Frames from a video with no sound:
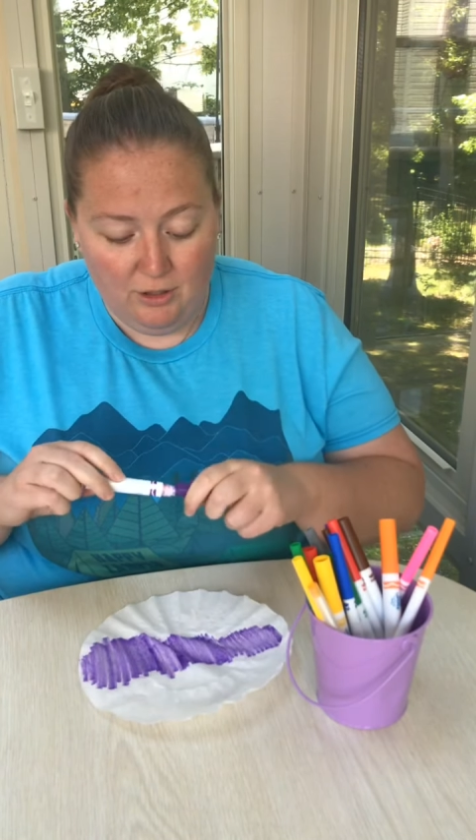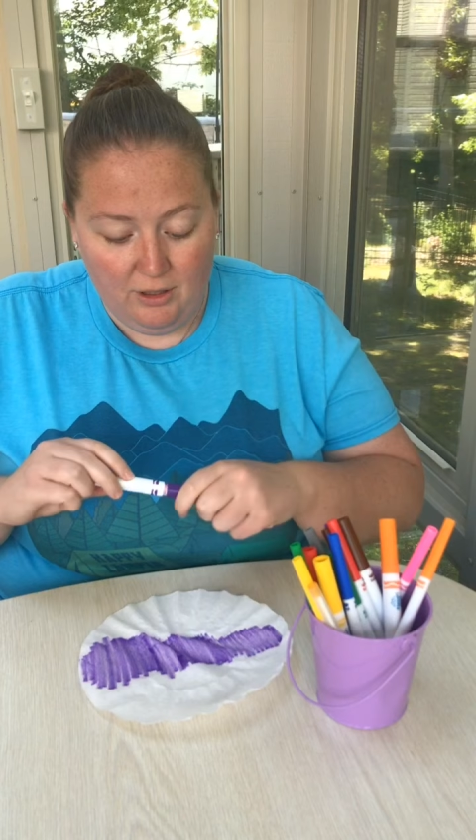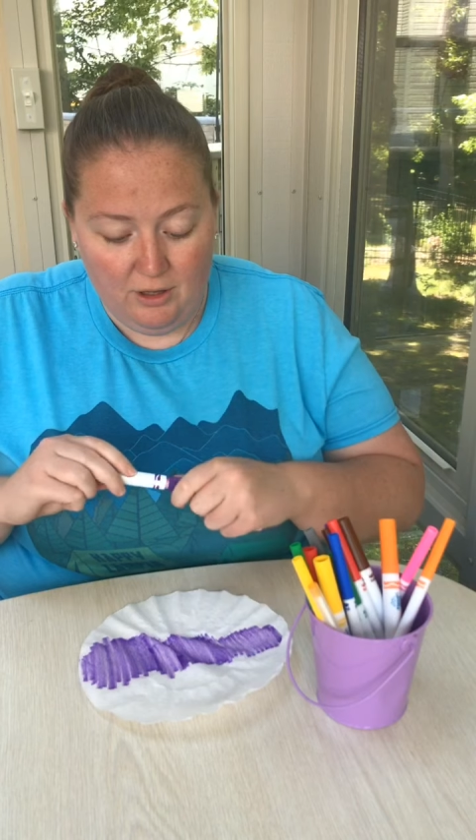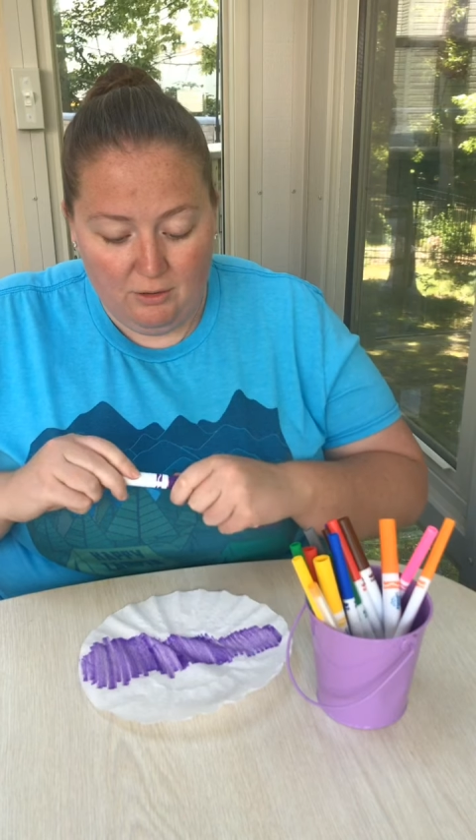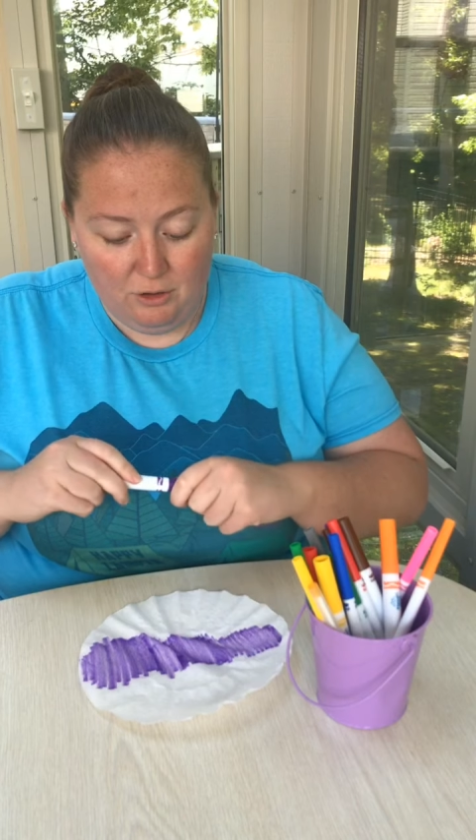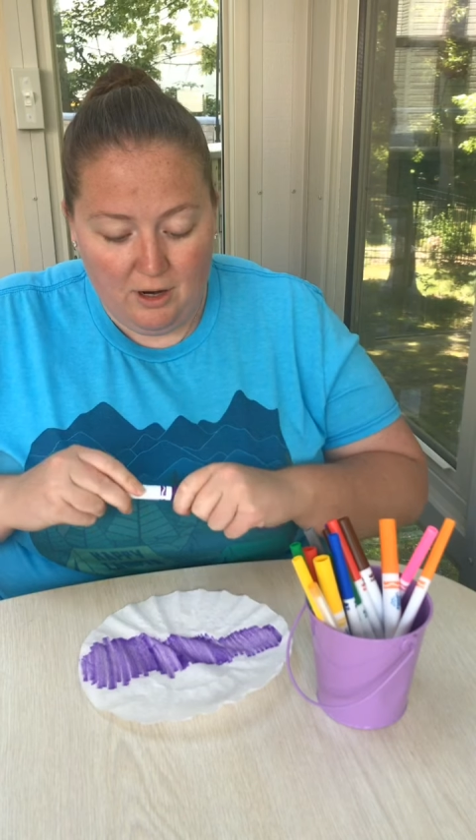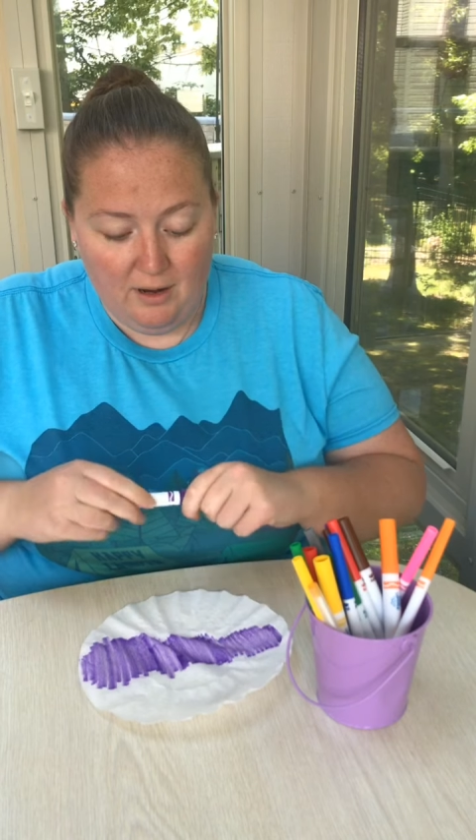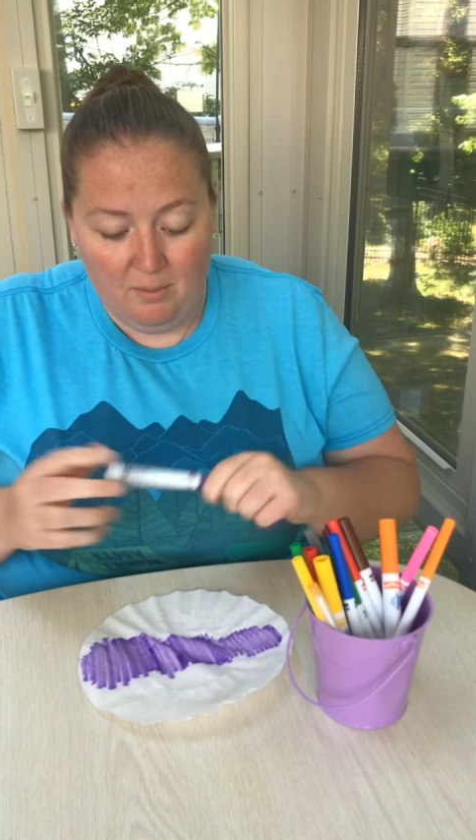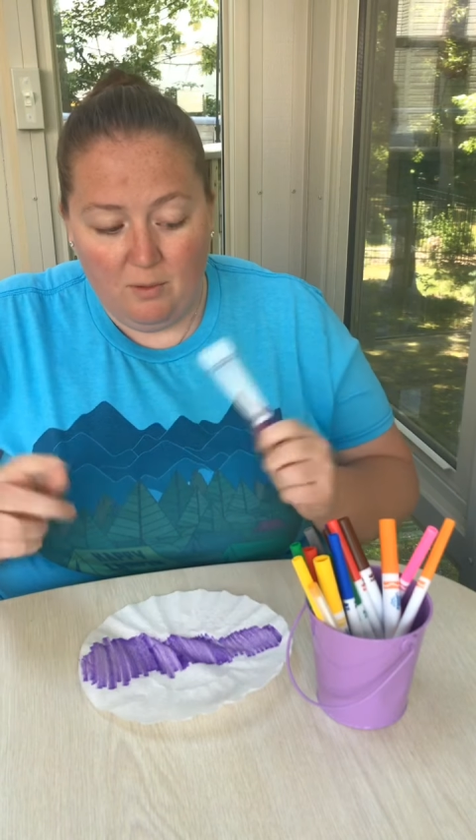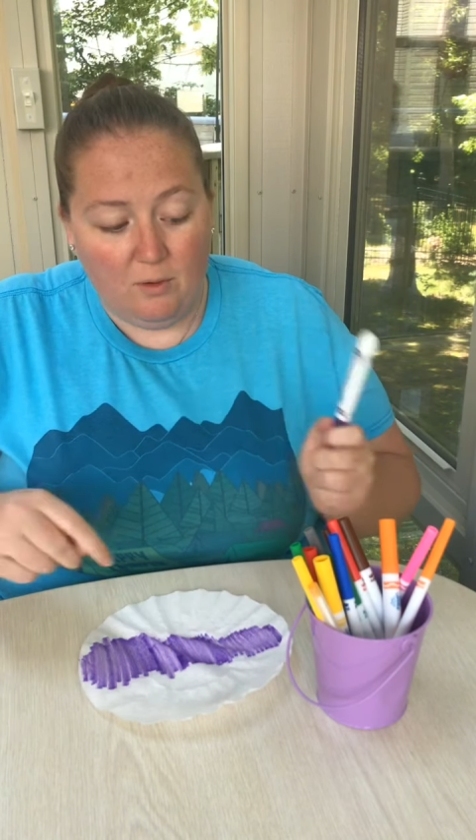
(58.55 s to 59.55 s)
you know, trying
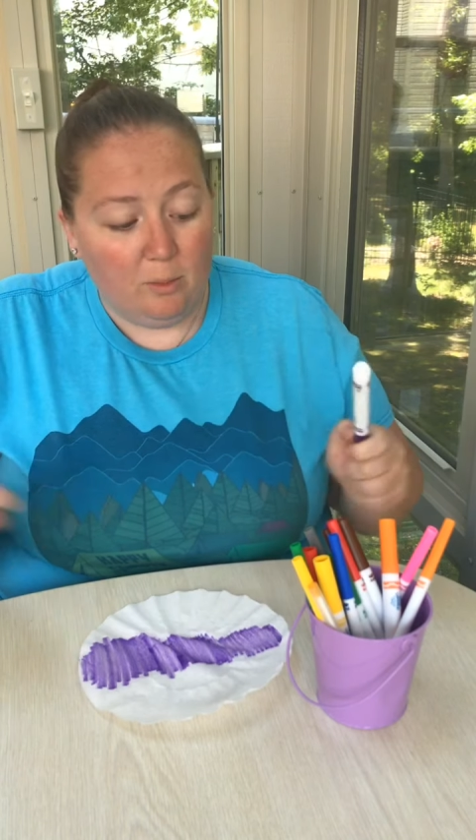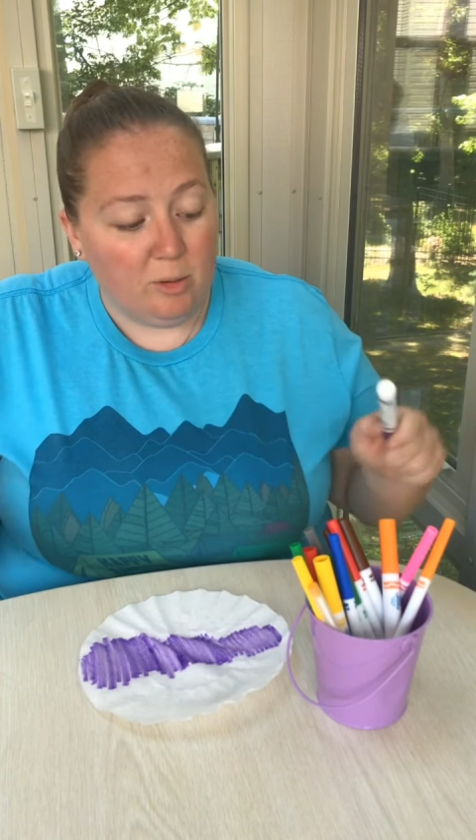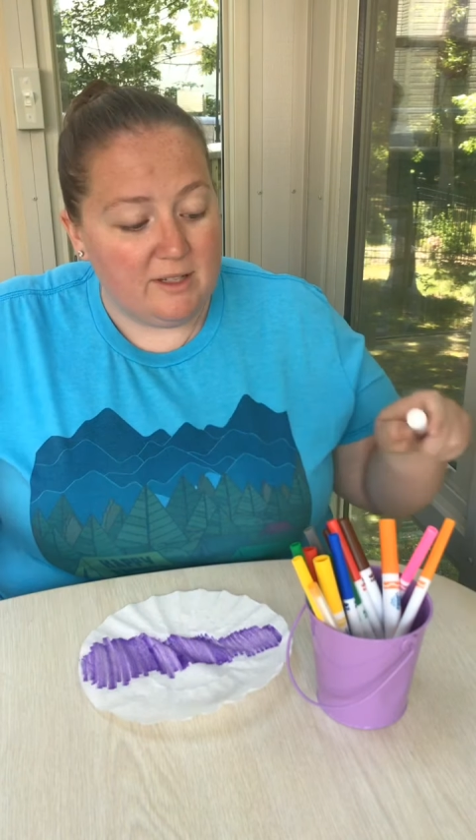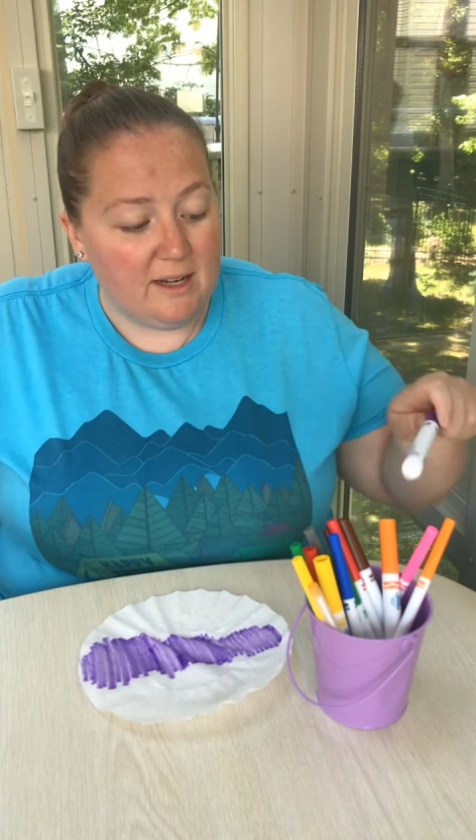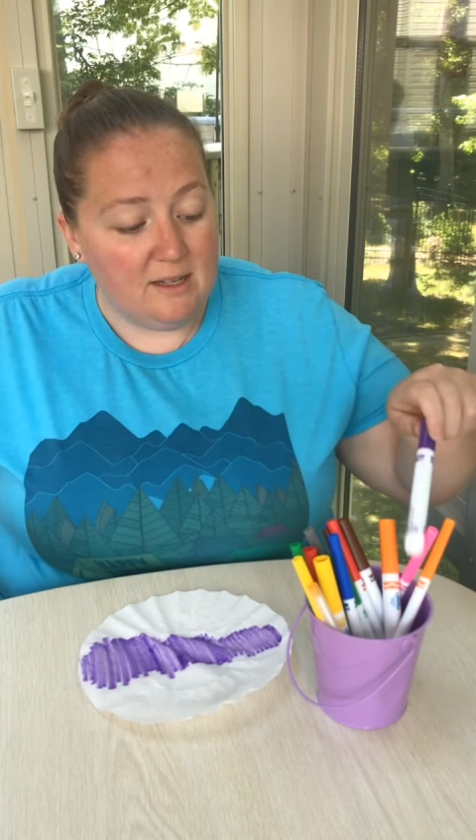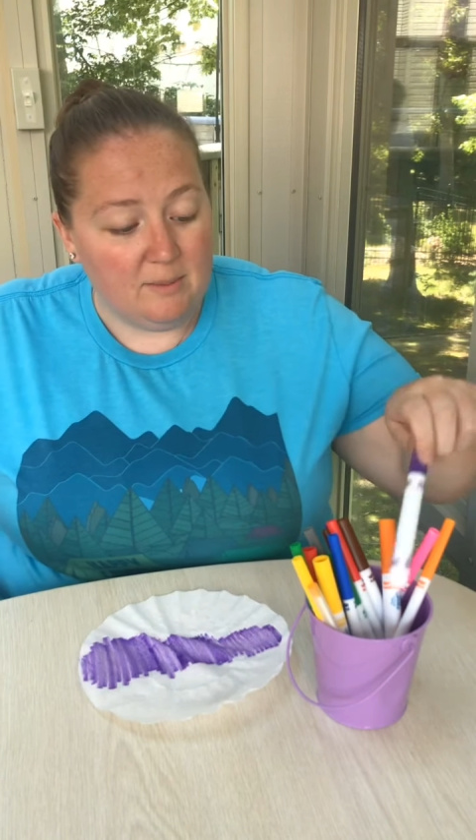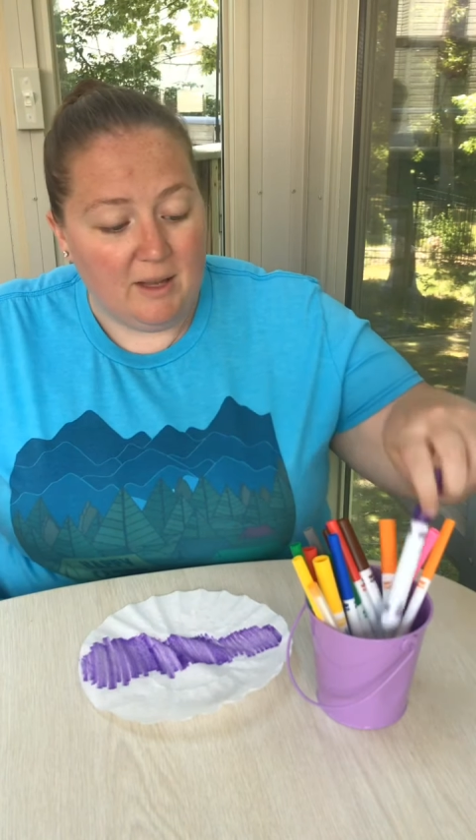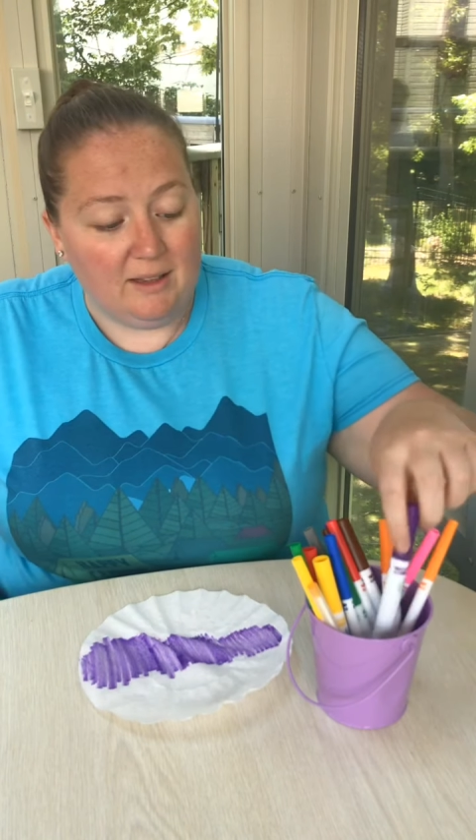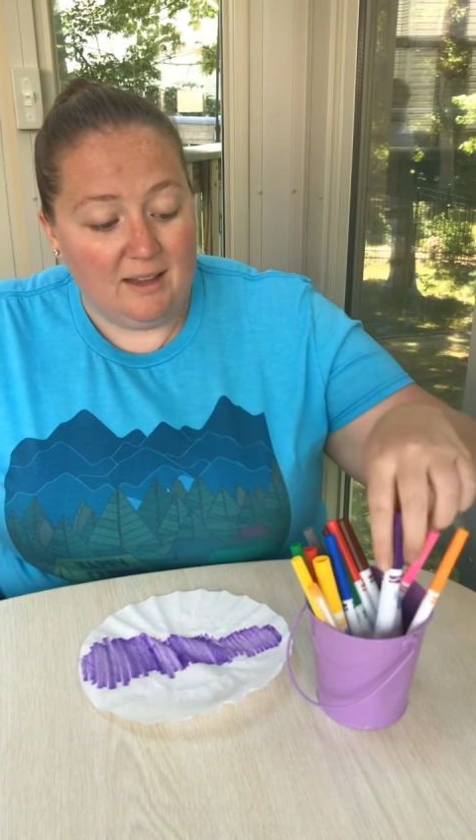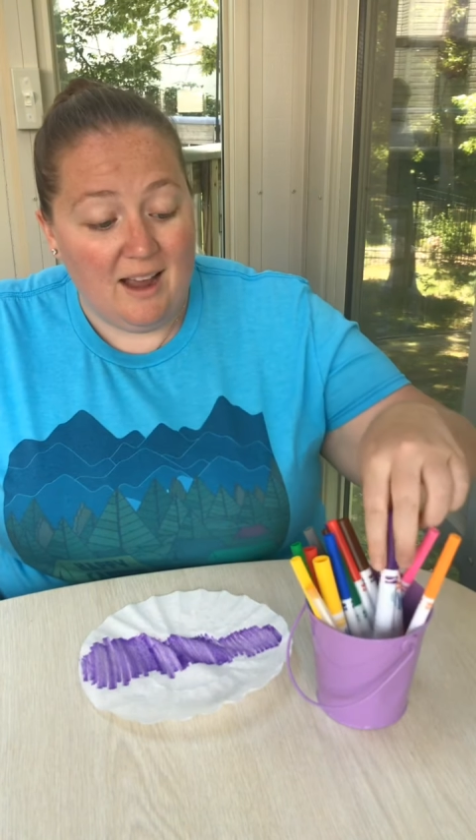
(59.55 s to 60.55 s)
to be real precise
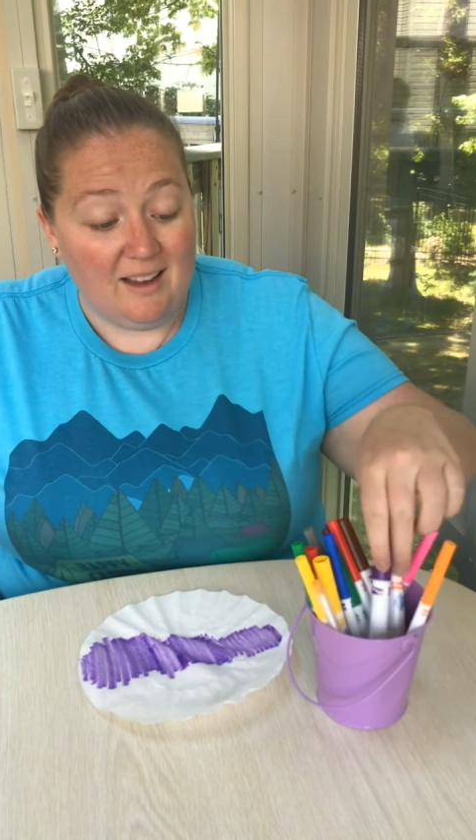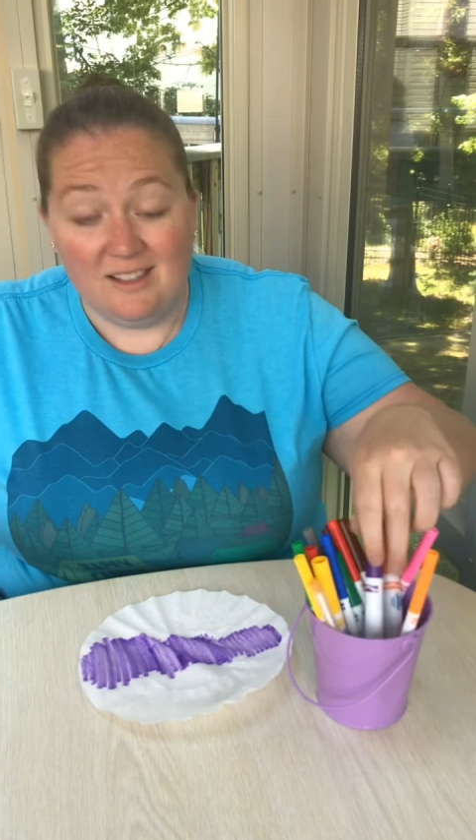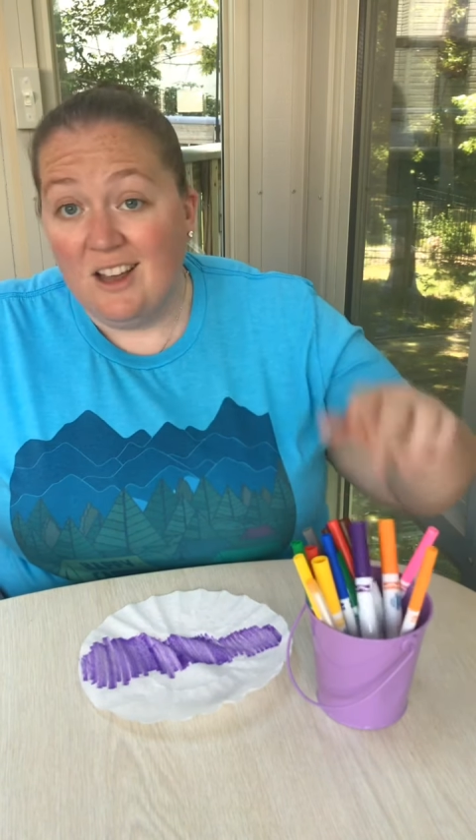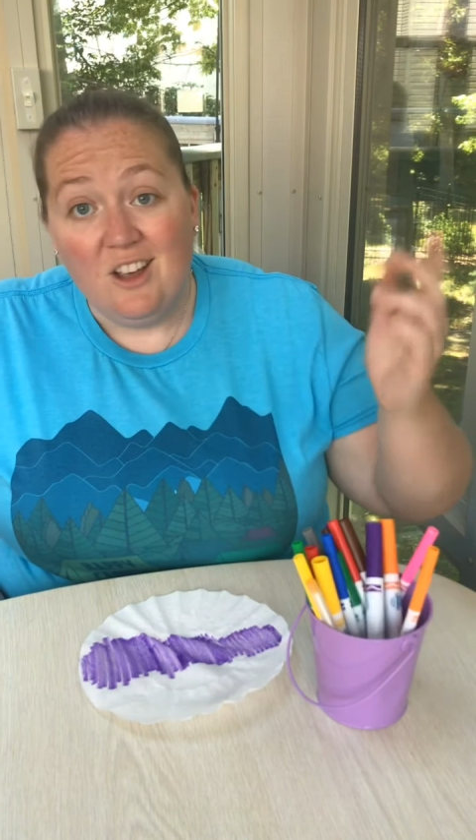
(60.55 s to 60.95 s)
about the lines